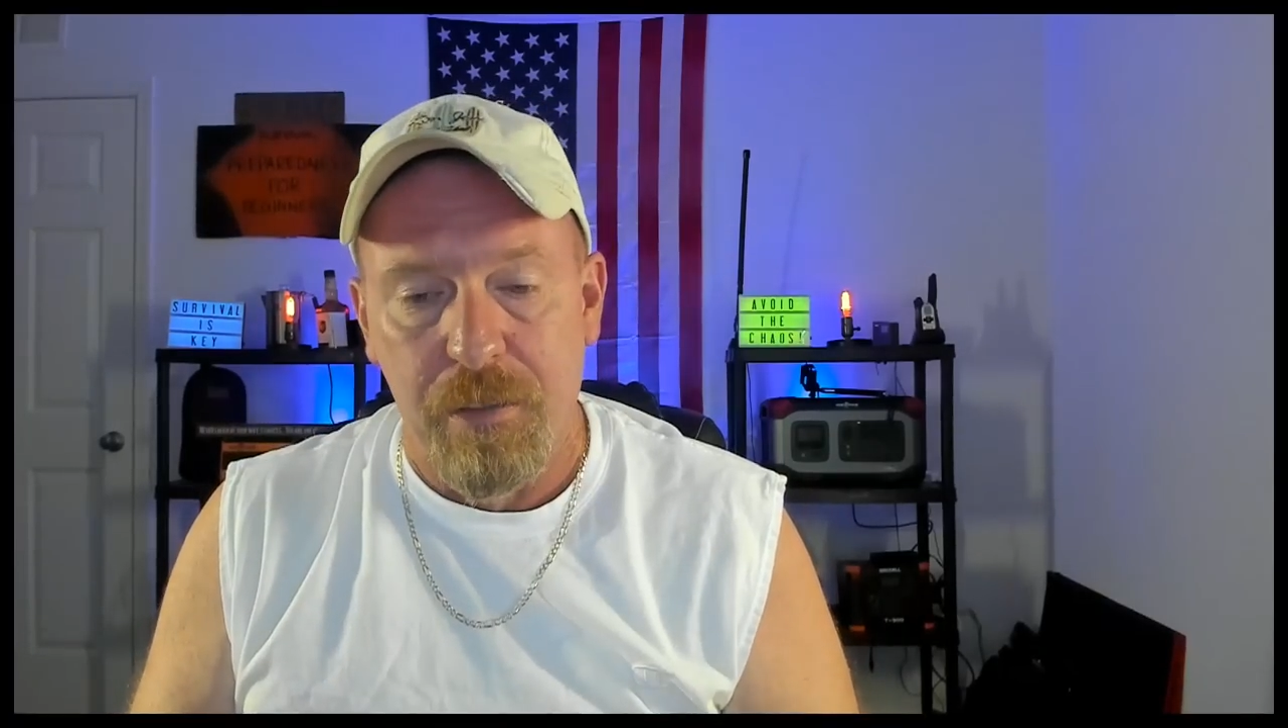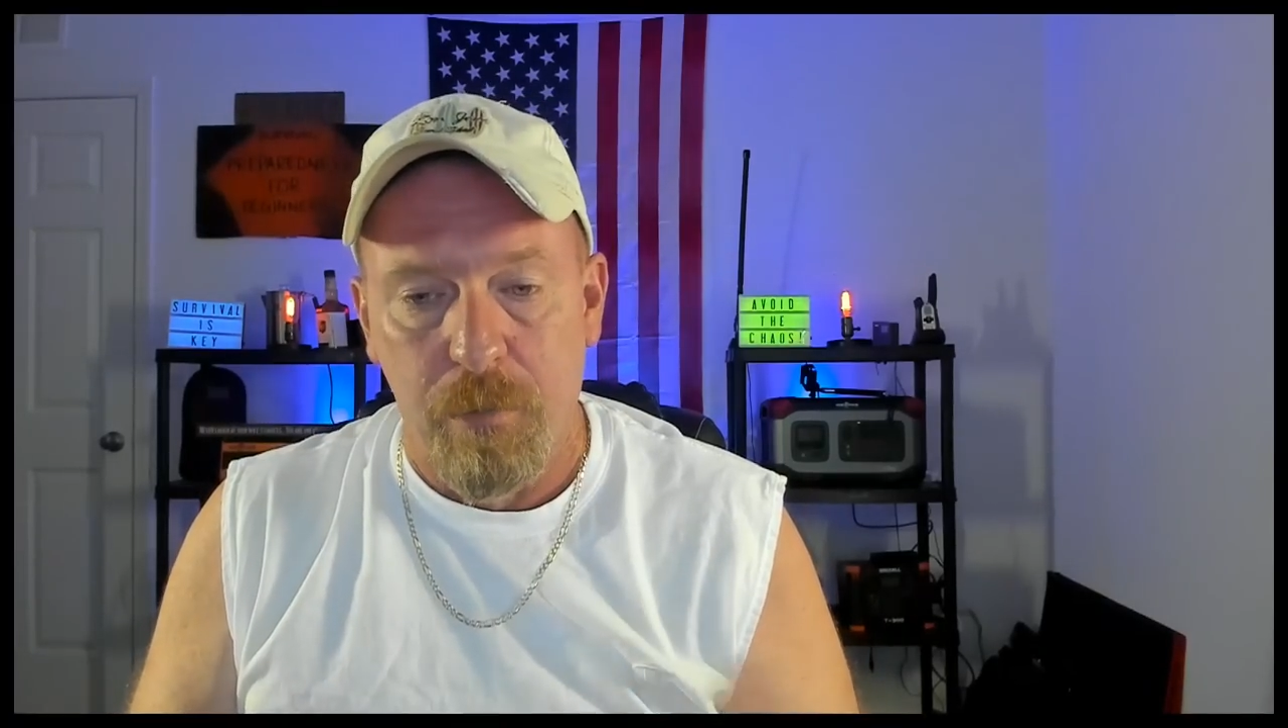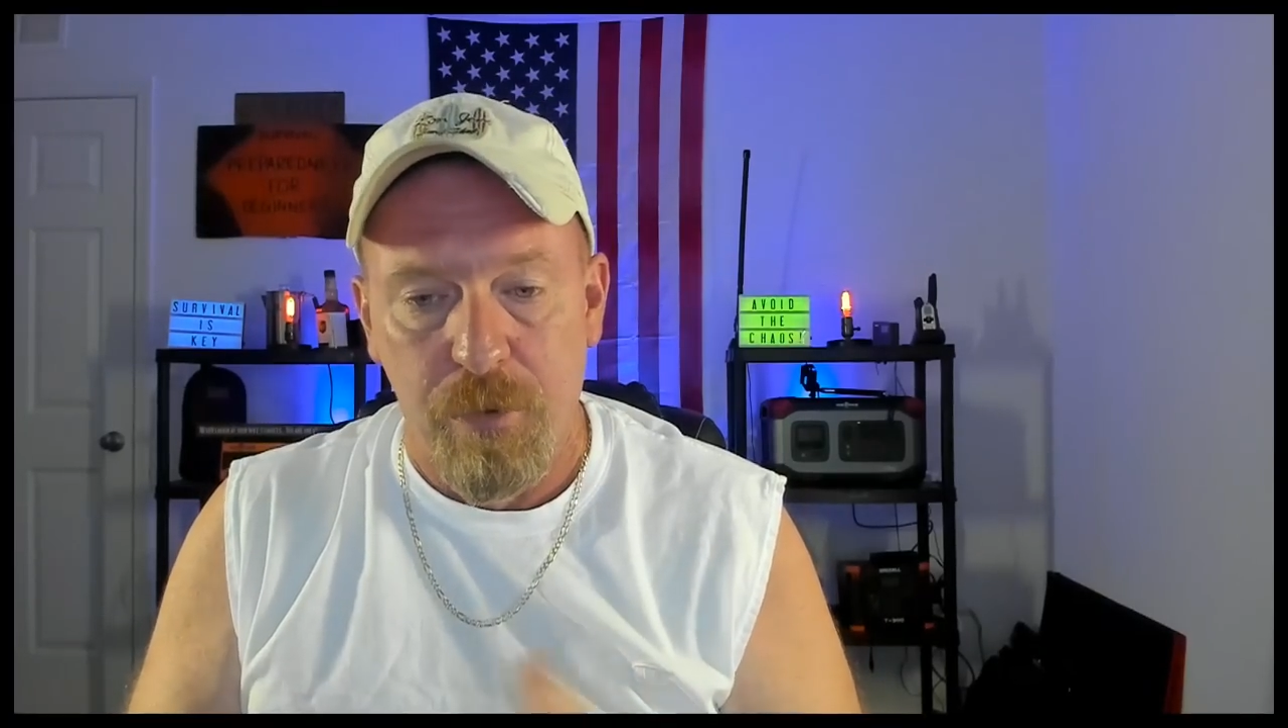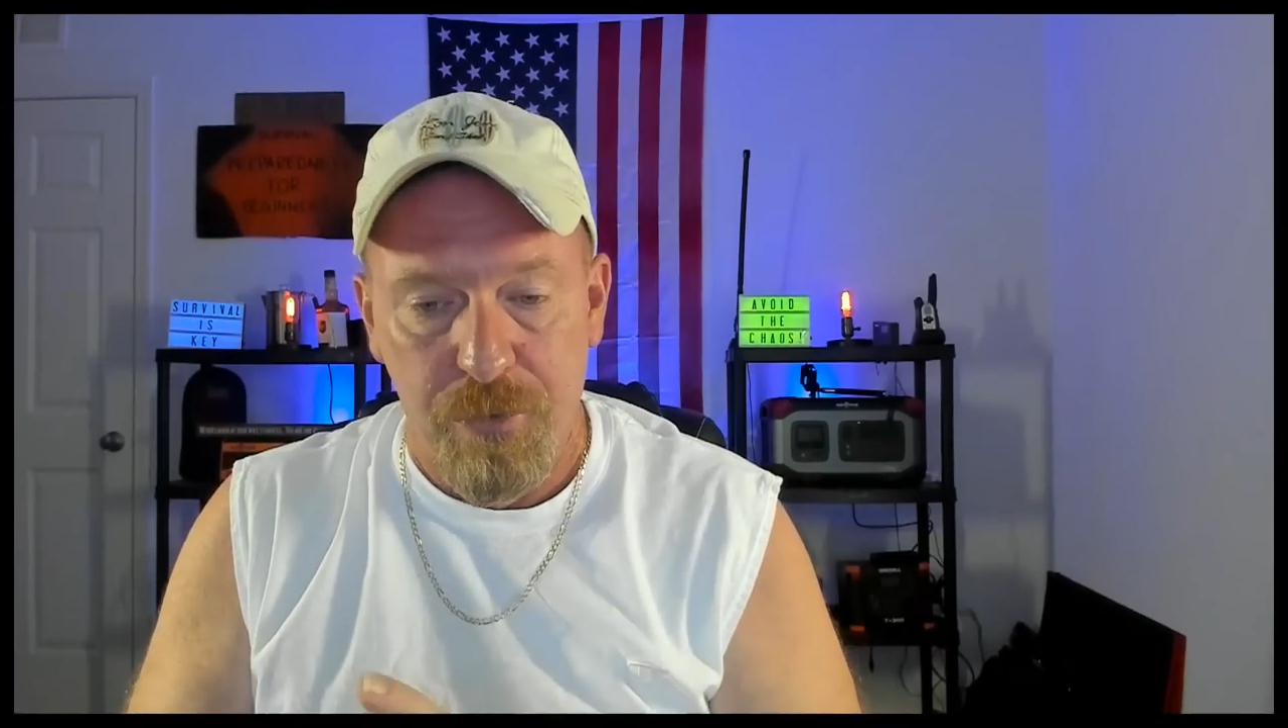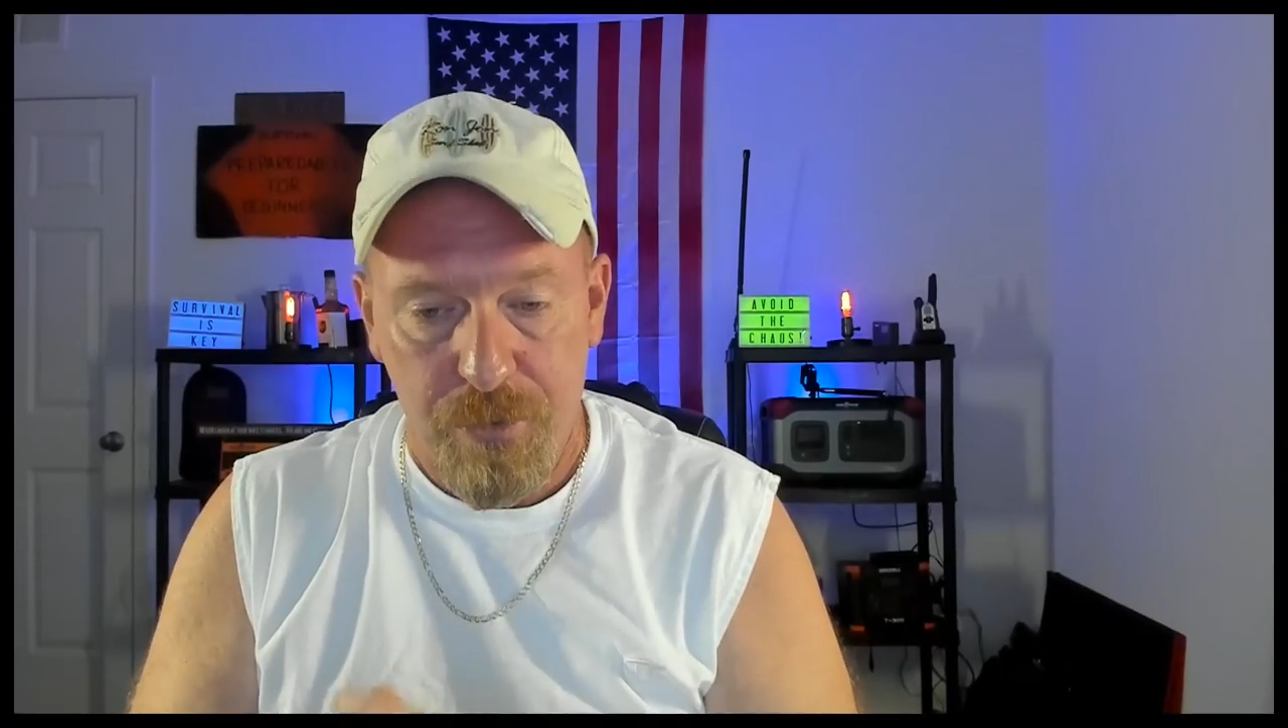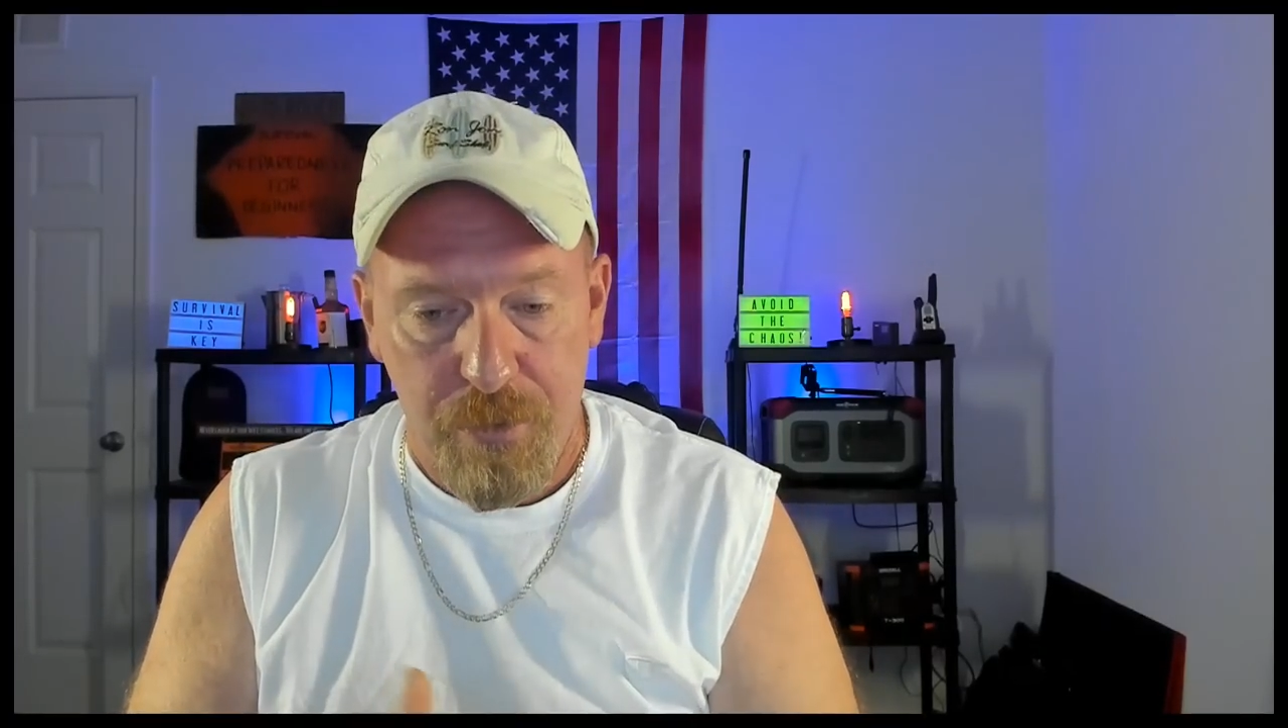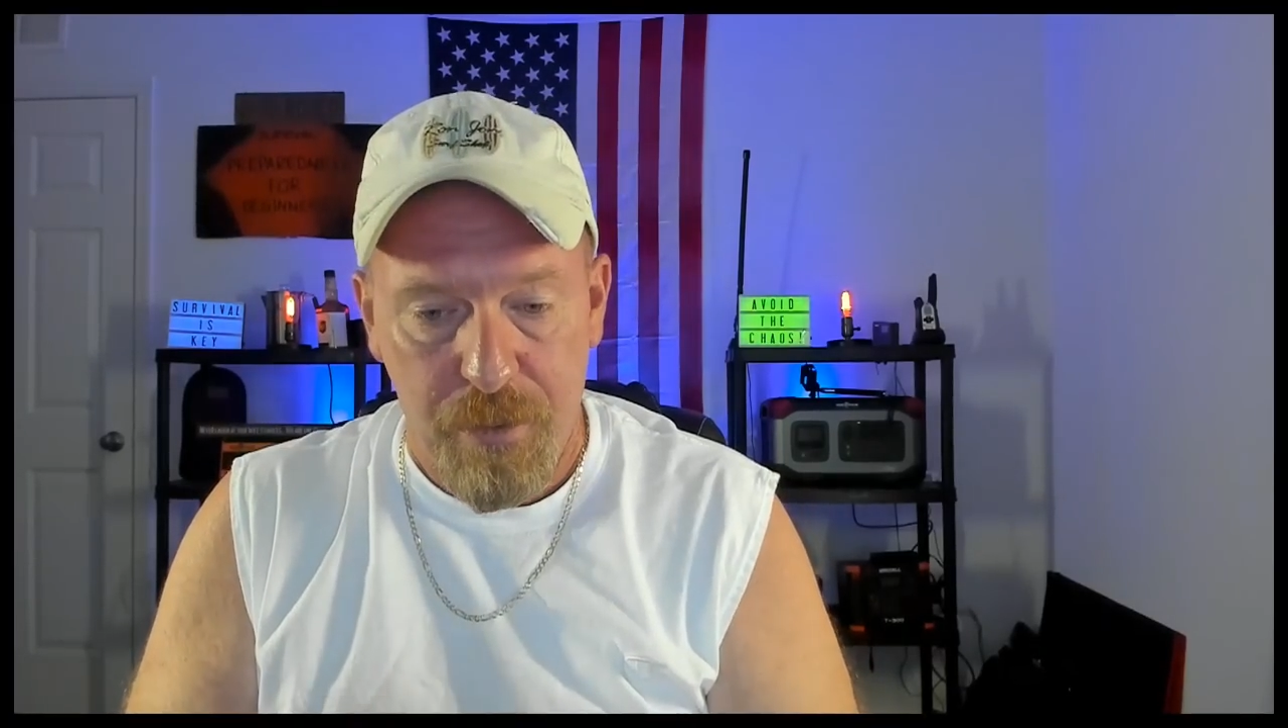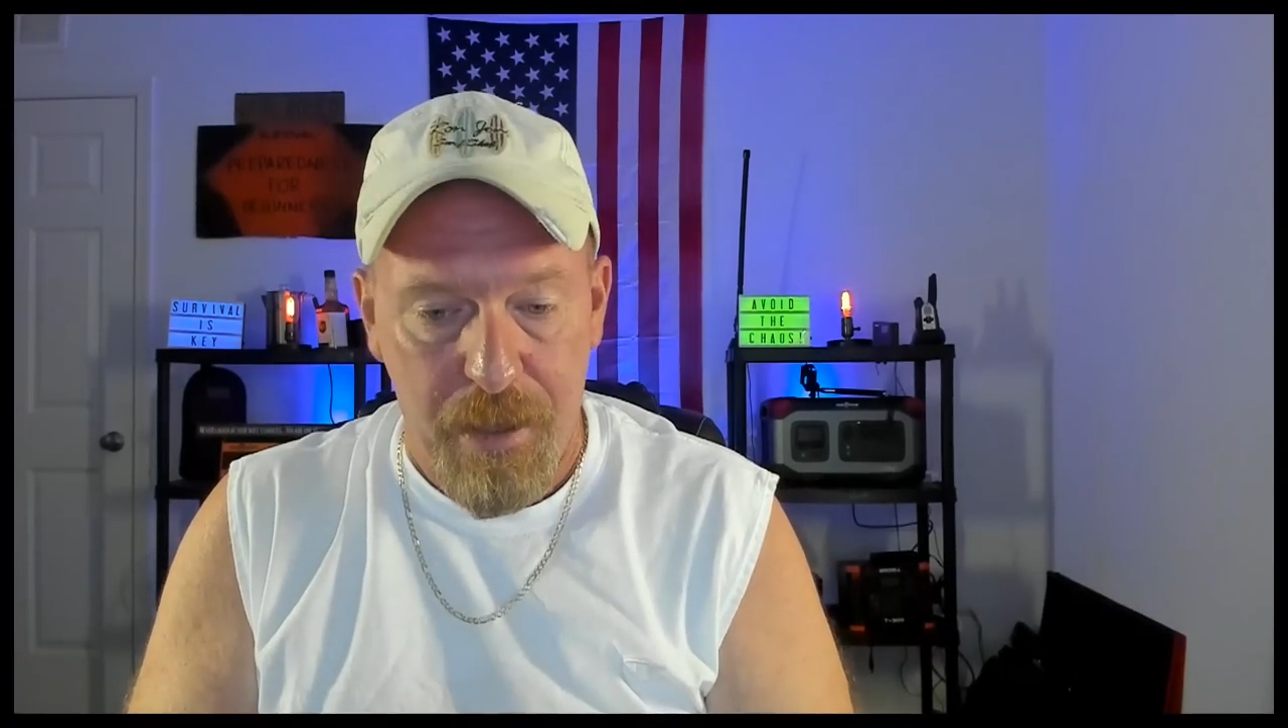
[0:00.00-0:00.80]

that